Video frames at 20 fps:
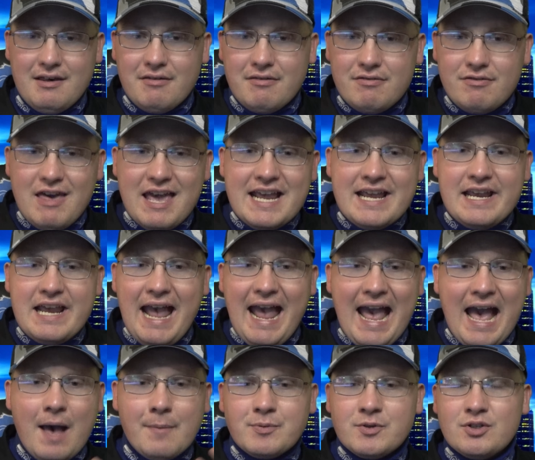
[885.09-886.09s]
They
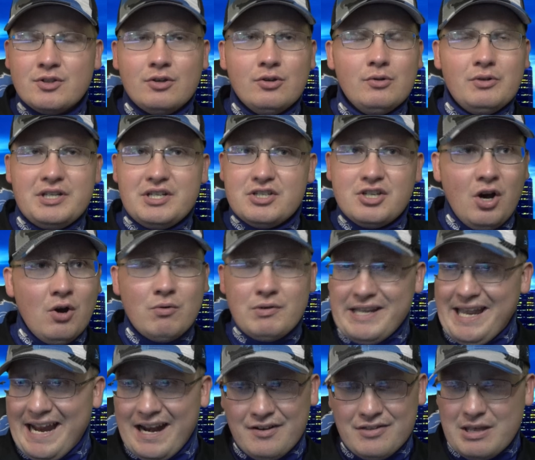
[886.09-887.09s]
absolutely
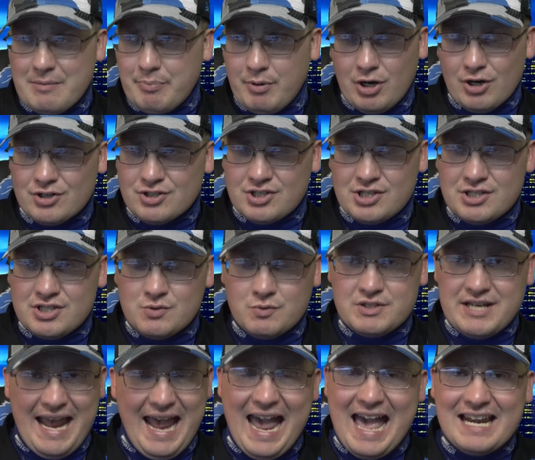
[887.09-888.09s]
don't care that Parsons
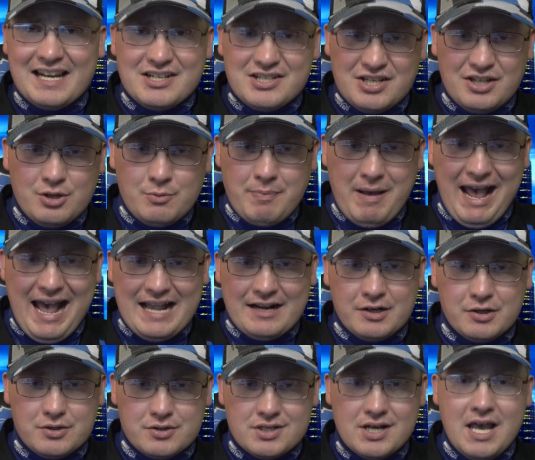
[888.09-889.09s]
was added to the
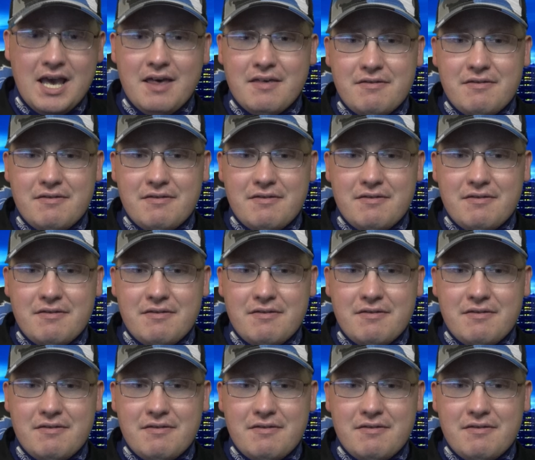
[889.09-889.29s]
Packers.